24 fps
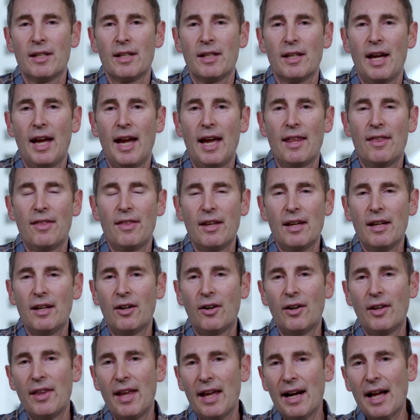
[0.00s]
And
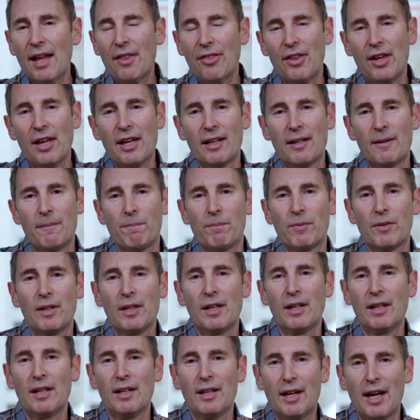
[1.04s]
then I think
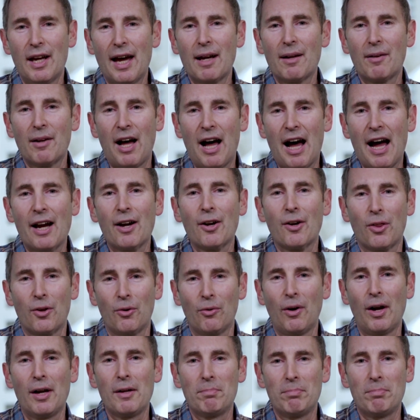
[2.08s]
you got to hire the
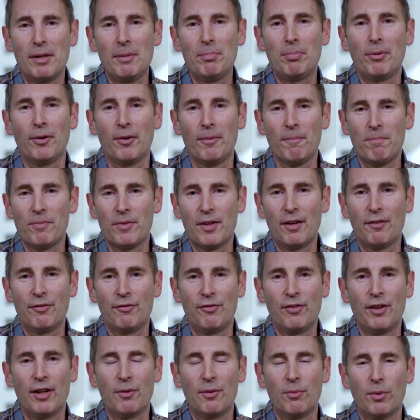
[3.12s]
right people that
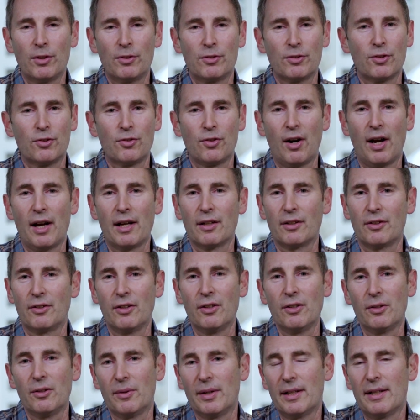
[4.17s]
fit what you're trying to
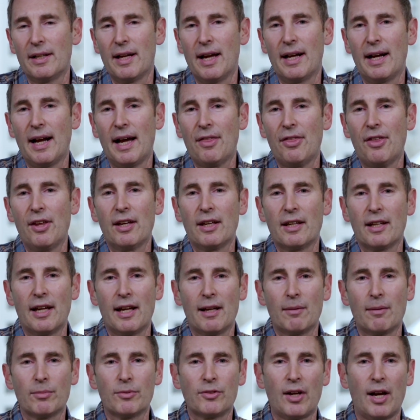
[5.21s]
do. And I think at
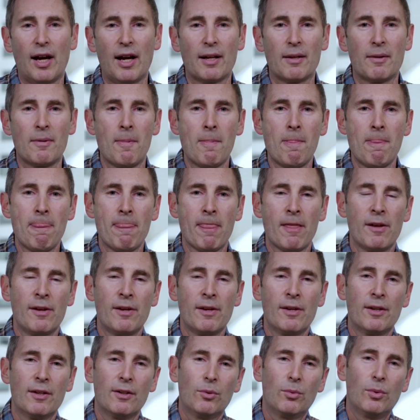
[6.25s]
Amazon,
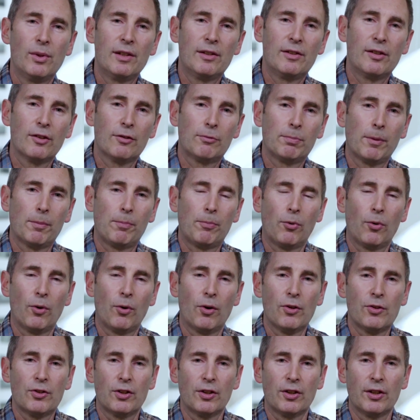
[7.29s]
we
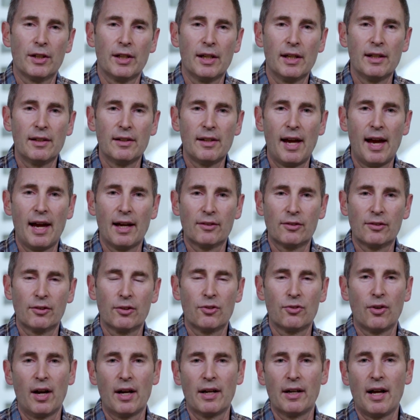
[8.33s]
disproportionately index in
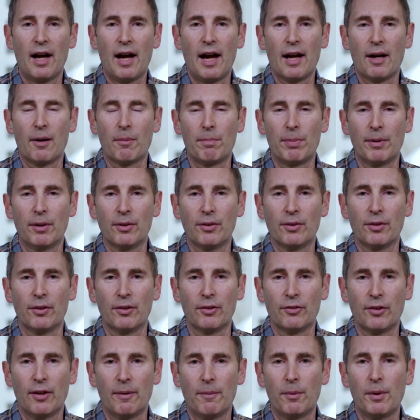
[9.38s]
trying to hire
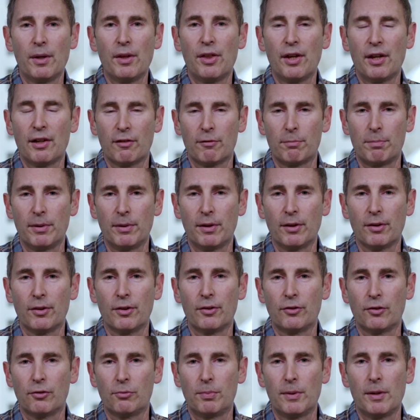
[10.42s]
builders. And we think of
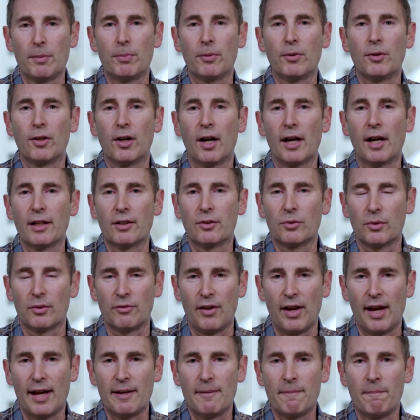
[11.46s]
builders as people who like to
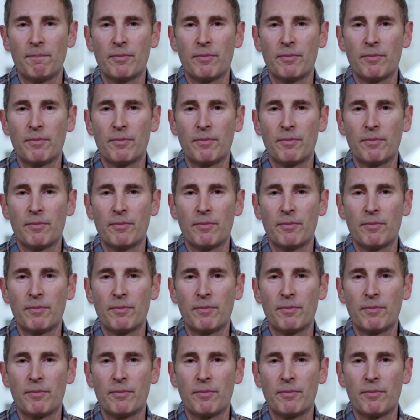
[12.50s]
invent,